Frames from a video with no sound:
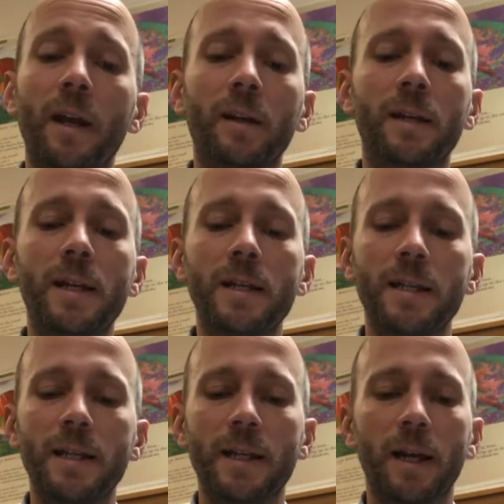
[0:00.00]
key
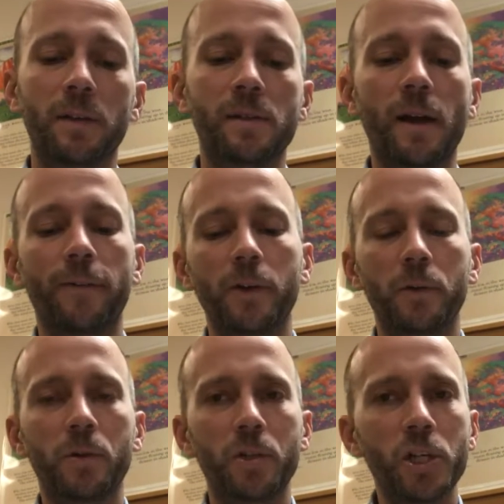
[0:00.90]
details. Now, if you're
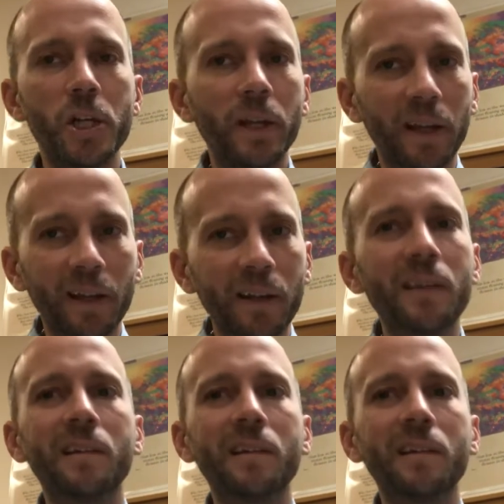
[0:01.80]
cheating,